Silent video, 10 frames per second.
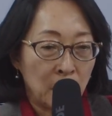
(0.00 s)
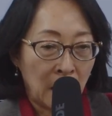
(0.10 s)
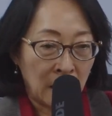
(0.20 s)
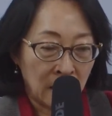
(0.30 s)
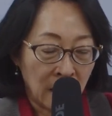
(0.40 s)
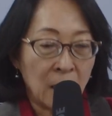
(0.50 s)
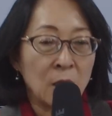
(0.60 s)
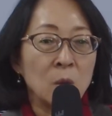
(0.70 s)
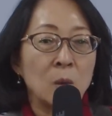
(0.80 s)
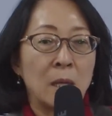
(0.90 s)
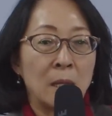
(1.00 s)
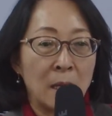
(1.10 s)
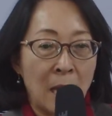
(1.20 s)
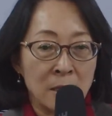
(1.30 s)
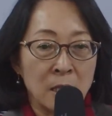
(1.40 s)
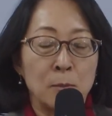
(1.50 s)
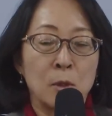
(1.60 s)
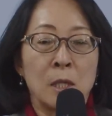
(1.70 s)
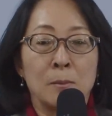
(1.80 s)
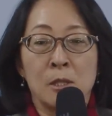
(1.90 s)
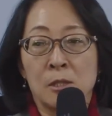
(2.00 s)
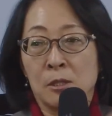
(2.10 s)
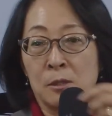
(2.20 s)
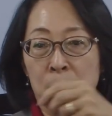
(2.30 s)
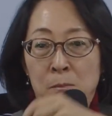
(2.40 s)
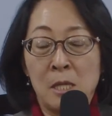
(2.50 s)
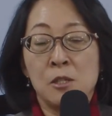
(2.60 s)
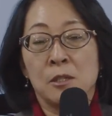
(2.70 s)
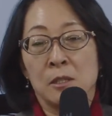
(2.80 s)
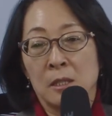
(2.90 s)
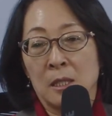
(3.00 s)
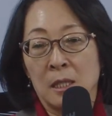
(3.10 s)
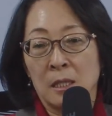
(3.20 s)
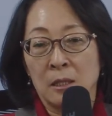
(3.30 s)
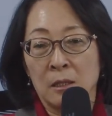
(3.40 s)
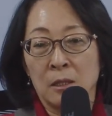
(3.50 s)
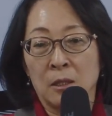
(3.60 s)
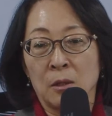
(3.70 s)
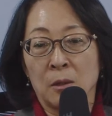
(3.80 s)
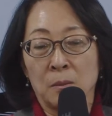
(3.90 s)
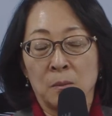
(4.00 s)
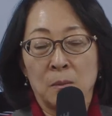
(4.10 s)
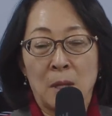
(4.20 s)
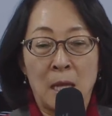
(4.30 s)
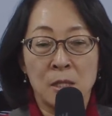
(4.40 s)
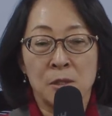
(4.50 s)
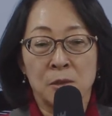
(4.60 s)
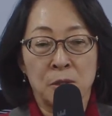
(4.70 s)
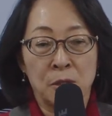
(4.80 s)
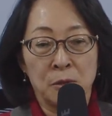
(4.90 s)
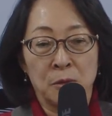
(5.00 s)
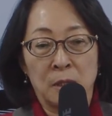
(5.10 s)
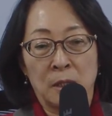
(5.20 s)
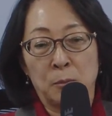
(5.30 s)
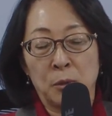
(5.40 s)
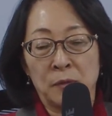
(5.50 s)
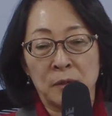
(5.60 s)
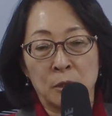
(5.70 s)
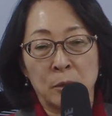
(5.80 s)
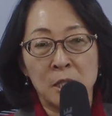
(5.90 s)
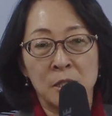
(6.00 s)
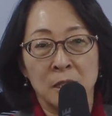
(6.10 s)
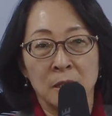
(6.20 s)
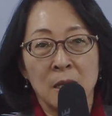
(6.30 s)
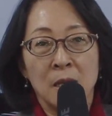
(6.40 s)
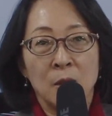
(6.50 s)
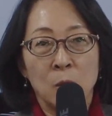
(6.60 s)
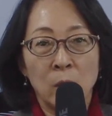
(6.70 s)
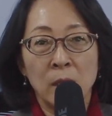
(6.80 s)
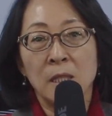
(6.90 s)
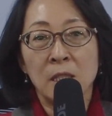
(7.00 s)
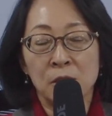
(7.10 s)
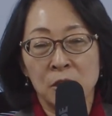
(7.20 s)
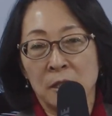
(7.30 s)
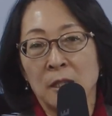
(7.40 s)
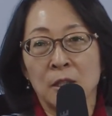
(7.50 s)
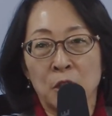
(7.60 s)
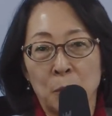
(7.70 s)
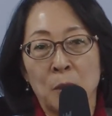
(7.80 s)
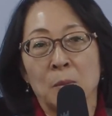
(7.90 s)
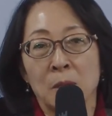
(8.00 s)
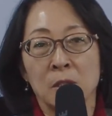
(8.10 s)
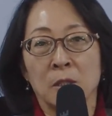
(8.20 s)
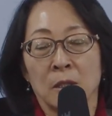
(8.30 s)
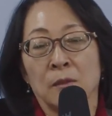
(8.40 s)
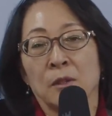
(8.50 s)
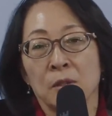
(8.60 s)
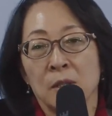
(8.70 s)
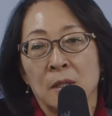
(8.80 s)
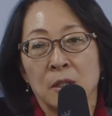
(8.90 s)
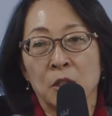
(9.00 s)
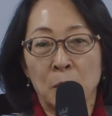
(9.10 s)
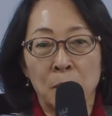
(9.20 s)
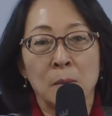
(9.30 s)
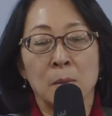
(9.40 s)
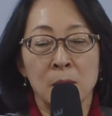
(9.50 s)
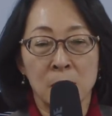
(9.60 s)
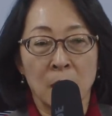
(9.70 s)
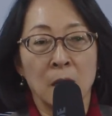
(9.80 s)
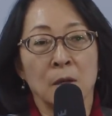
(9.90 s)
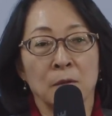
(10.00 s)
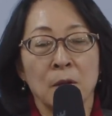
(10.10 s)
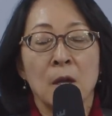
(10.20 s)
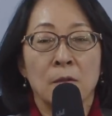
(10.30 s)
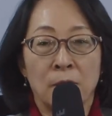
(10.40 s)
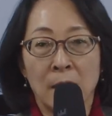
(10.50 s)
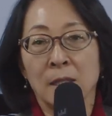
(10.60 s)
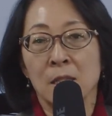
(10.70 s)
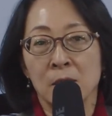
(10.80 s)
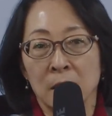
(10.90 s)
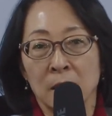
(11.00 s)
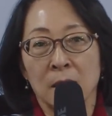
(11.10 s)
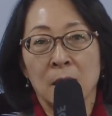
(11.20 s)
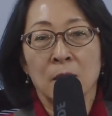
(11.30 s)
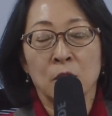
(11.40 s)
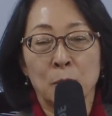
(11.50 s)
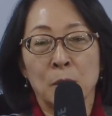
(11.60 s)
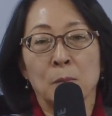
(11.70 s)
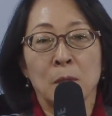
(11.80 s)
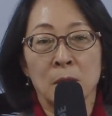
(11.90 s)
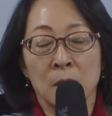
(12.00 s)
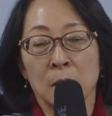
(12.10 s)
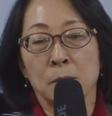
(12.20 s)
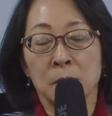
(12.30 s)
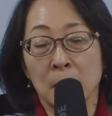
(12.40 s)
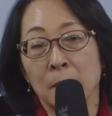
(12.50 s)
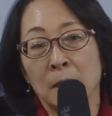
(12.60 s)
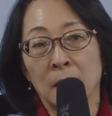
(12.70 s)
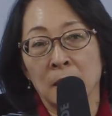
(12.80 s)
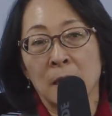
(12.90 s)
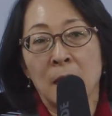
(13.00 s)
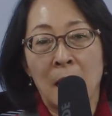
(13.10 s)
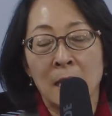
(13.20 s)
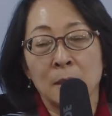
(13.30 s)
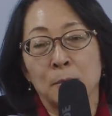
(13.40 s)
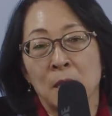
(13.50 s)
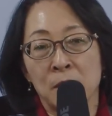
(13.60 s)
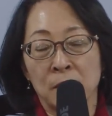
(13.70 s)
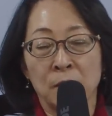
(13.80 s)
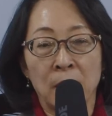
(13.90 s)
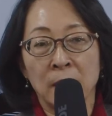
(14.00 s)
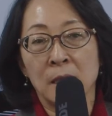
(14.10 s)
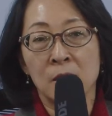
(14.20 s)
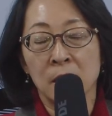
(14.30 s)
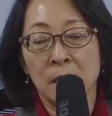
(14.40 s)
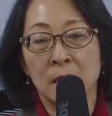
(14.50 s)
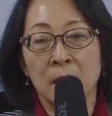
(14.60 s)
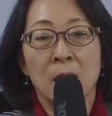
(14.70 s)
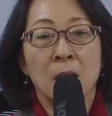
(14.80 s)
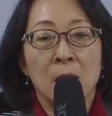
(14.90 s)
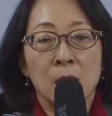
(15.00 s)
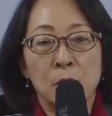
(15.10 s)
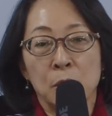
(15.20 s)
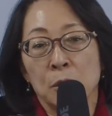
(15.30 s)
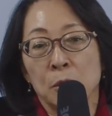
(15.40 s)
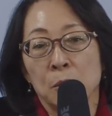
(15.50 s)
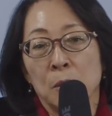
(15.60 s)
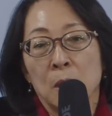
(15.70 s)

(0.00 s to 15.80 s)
and now, as Ibrahima just mentioned in your answer to the previous question, we need to see the commitments delivered, the commitments of financing, the commitment of doubling adaptation financing to